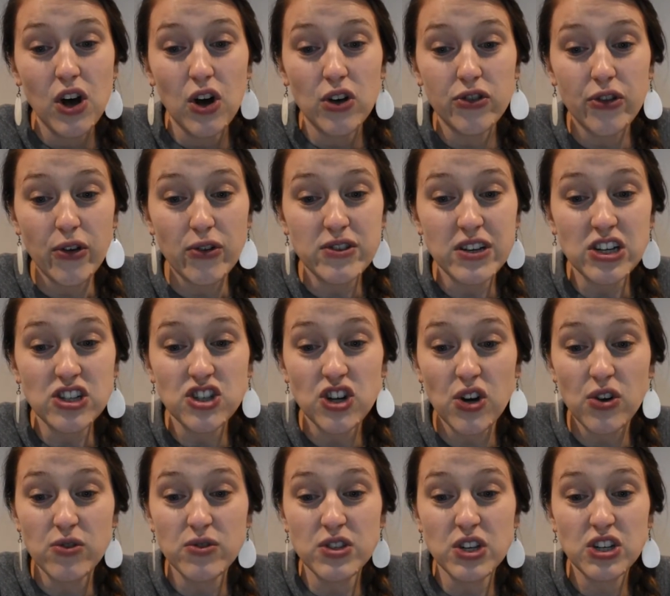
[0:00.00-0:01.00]
Those that
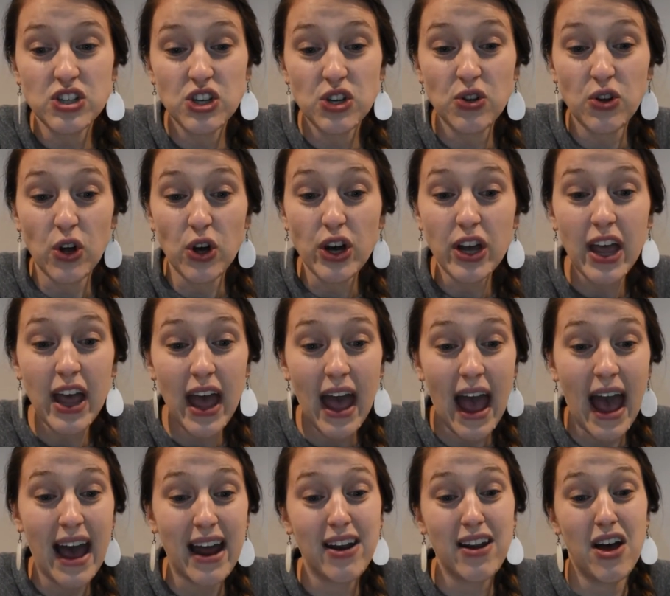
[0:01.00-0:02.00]
chose to look
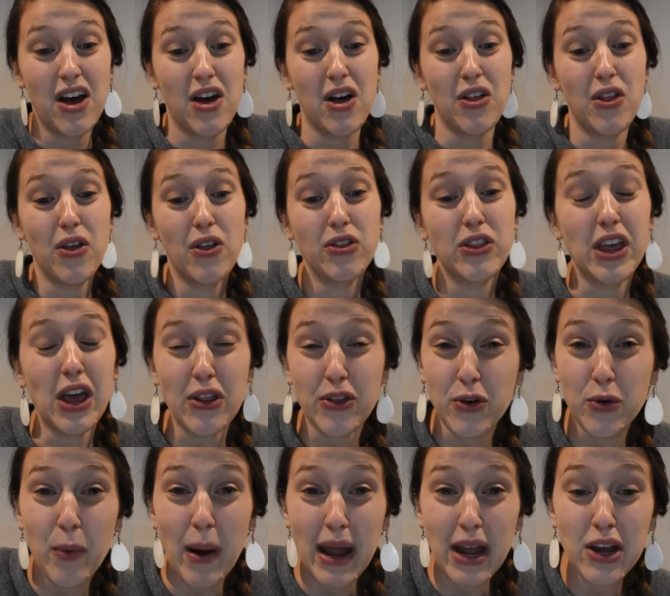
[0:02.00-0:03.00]
at the
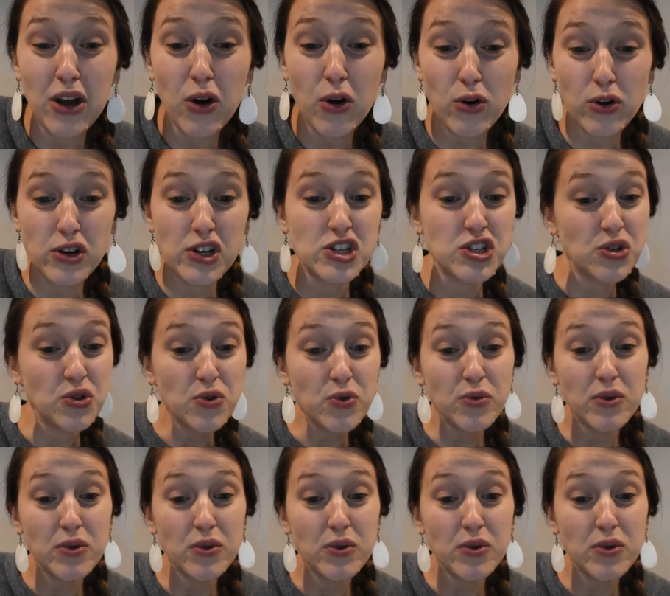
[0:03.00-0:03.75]
other way or do